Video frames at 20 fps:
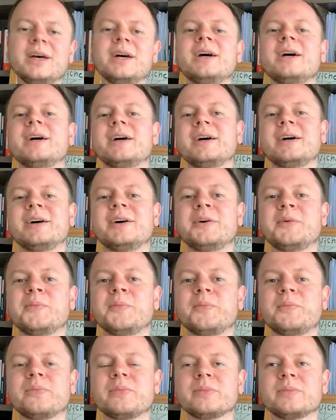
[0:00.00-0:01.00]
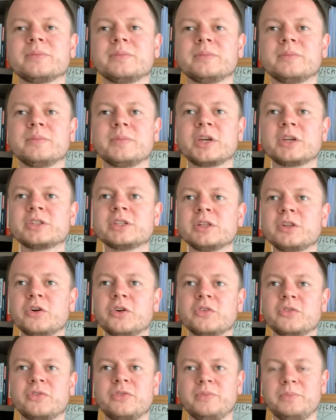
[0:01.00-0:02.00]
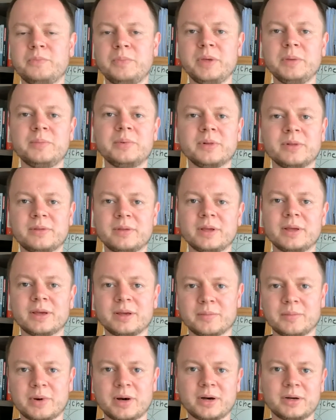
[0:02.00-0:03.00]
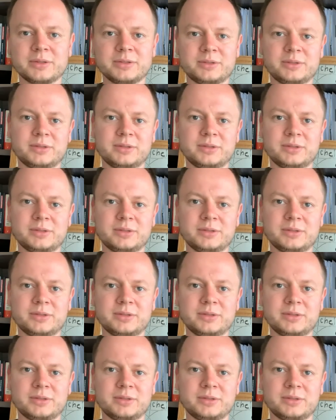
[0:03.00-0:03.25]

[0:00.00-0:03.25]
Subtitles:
Because a lot of people think about